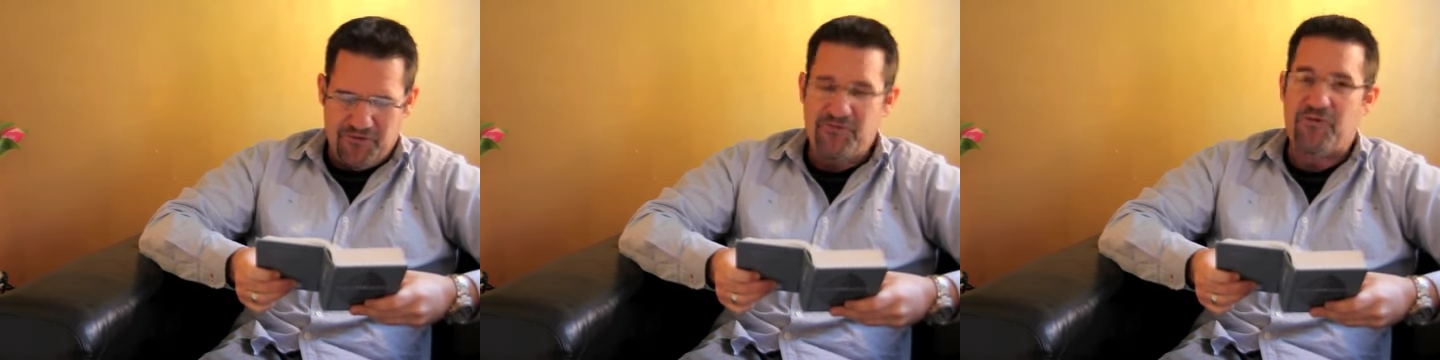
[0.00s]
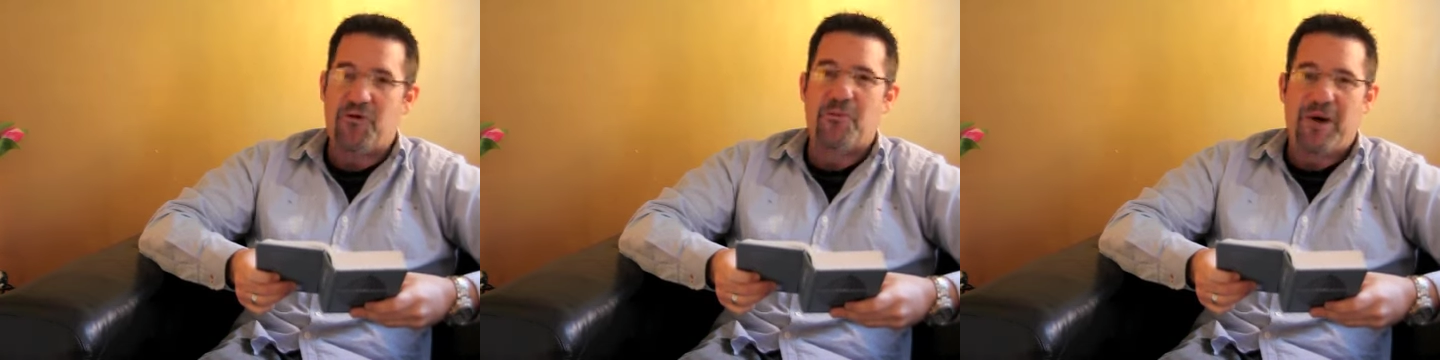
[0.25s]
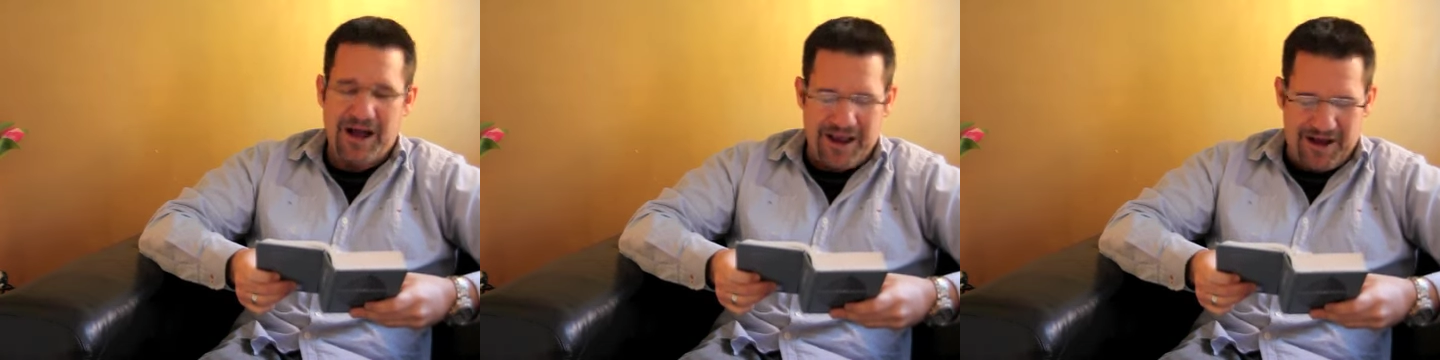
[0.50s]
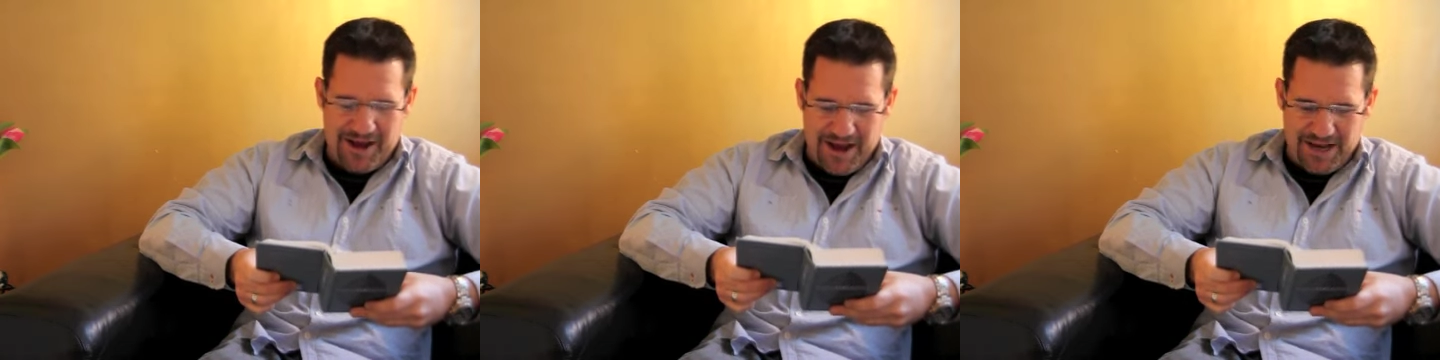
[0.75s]
For
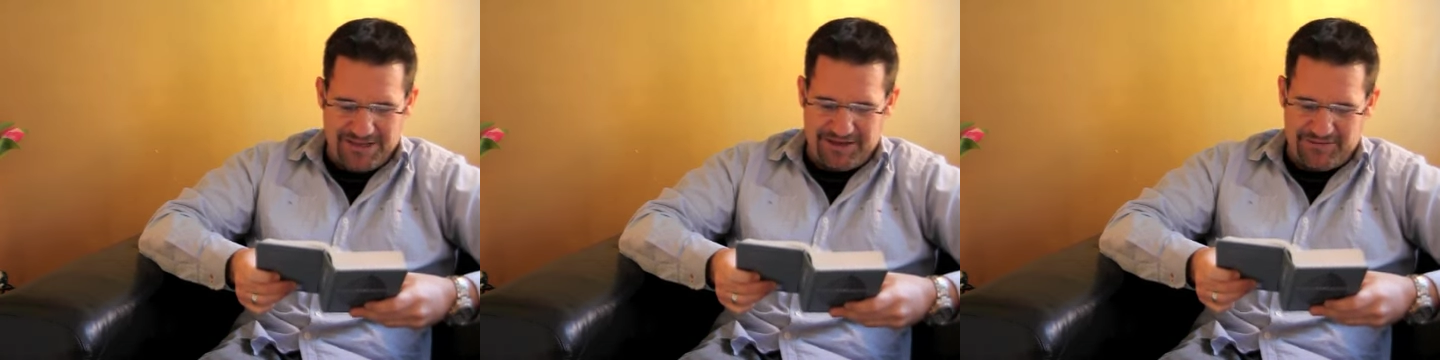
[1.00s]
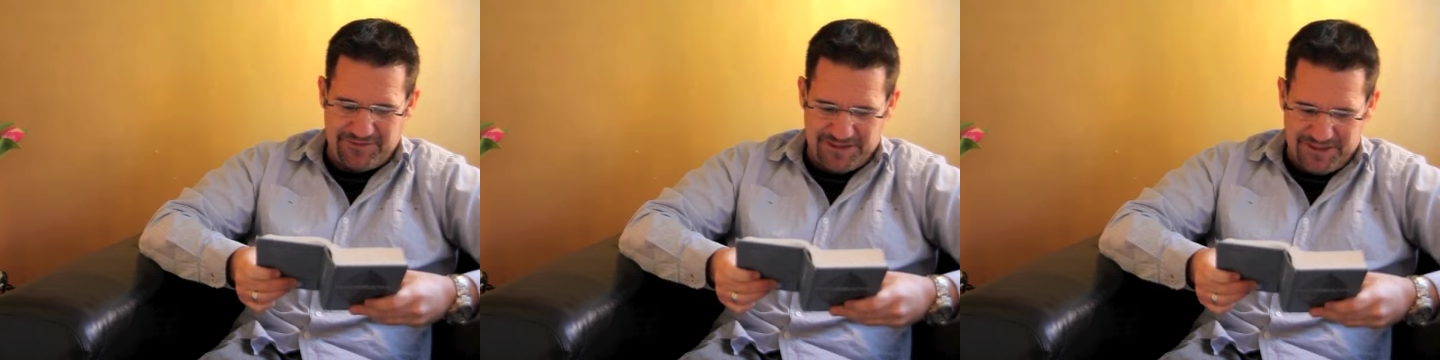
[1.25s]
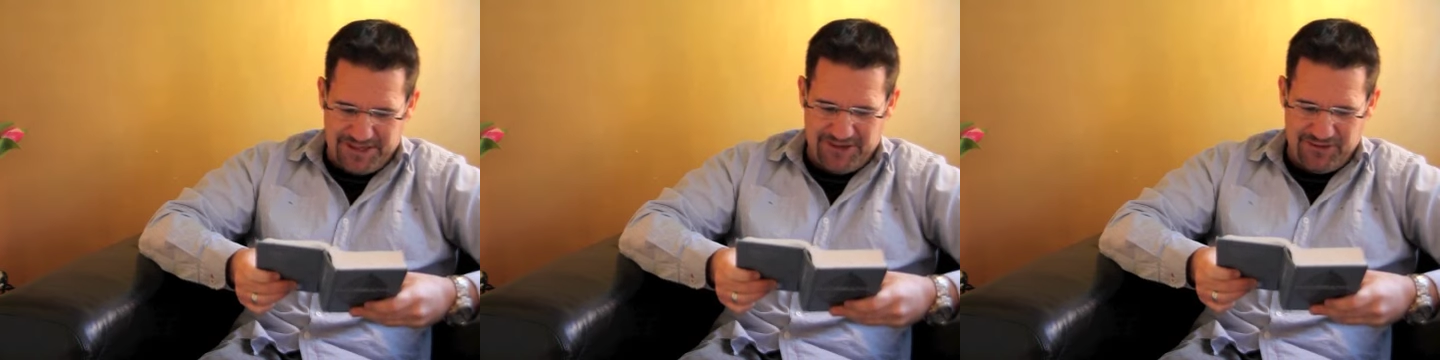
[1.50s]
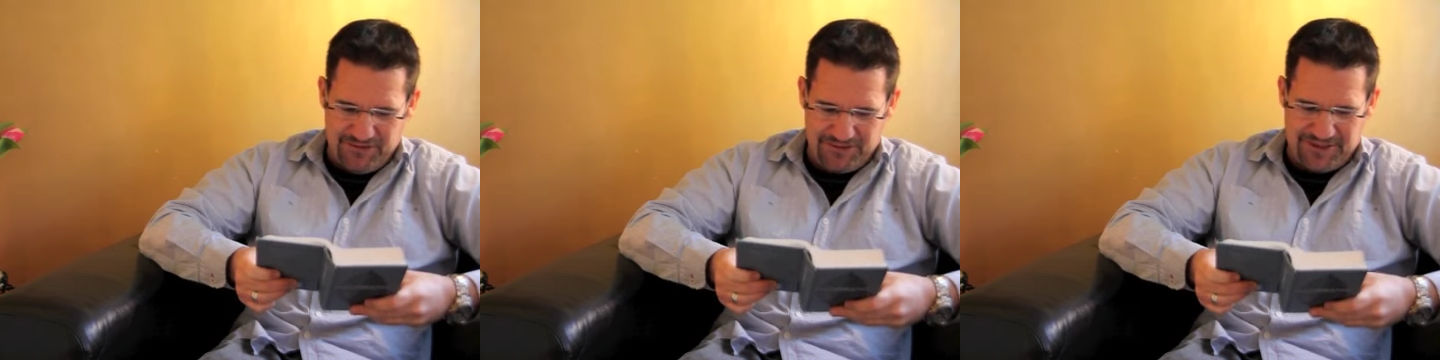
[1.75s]
my eyes have
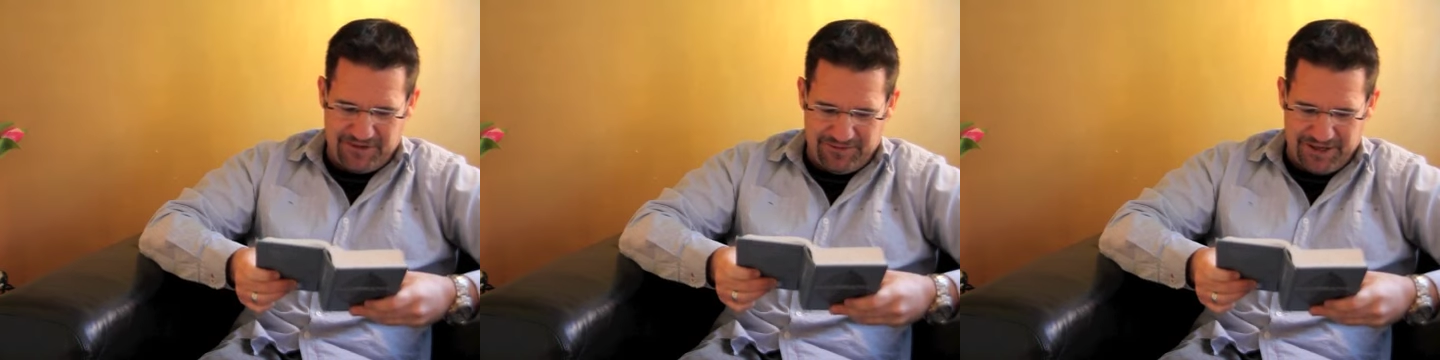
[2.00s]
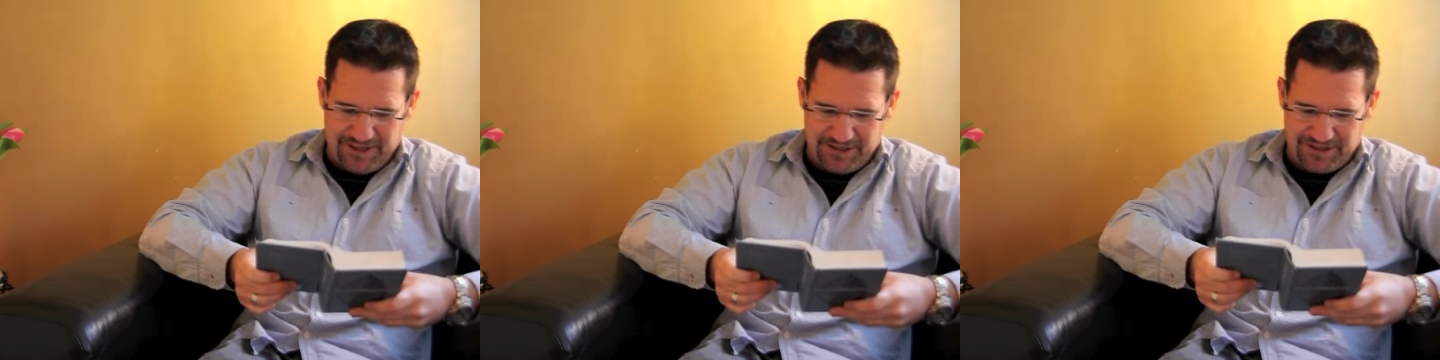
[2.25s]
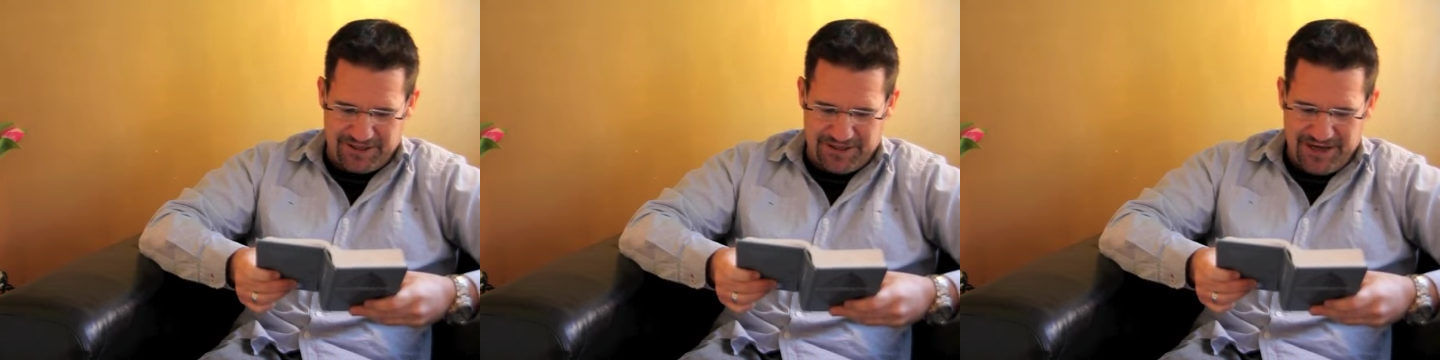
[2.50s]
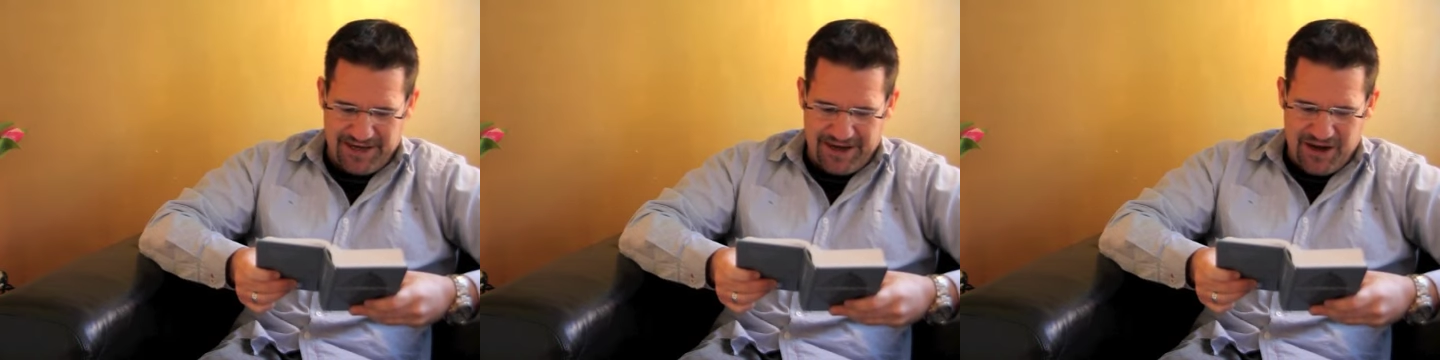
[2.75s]
seen your salvation,